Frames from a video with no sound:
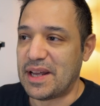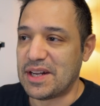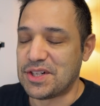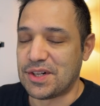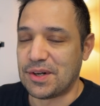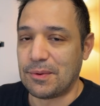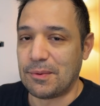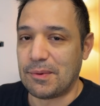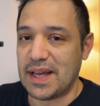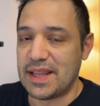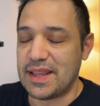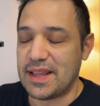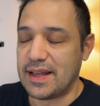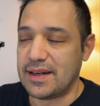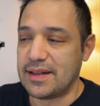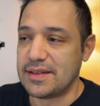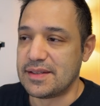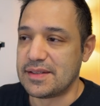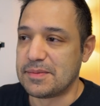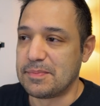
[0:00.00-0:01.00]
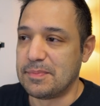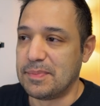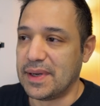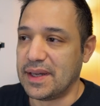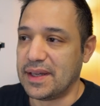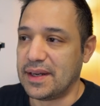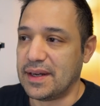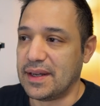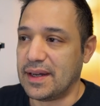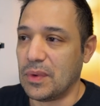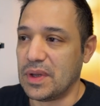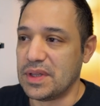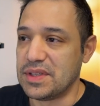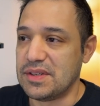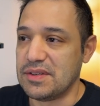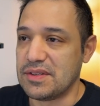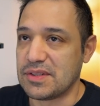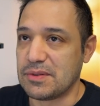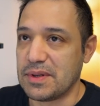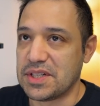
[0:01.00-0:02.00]
not sure why that is, but
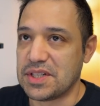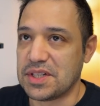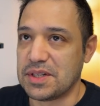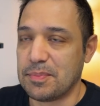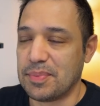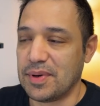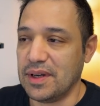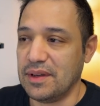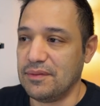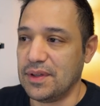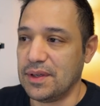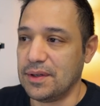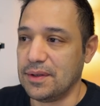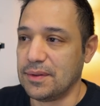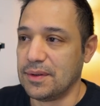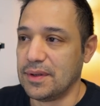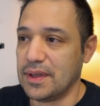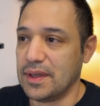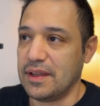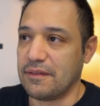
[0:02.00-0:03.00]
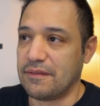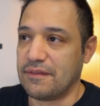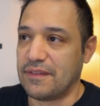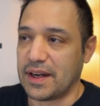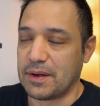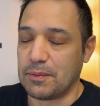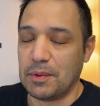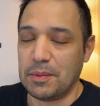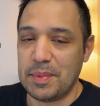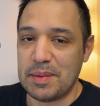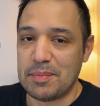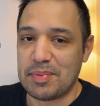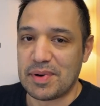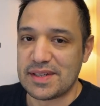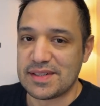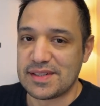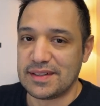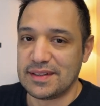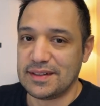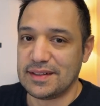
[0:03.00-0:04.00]
once you switch to preview, the effect will be
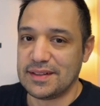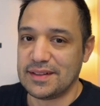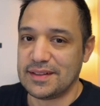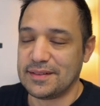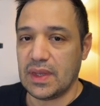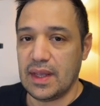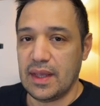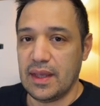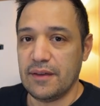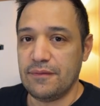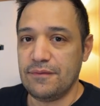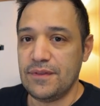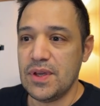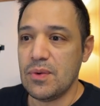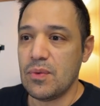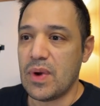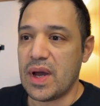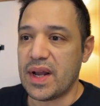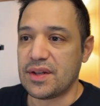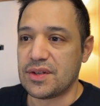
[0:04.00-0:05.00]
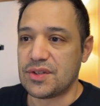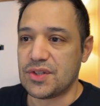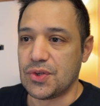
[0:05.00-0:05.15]
present. If you want to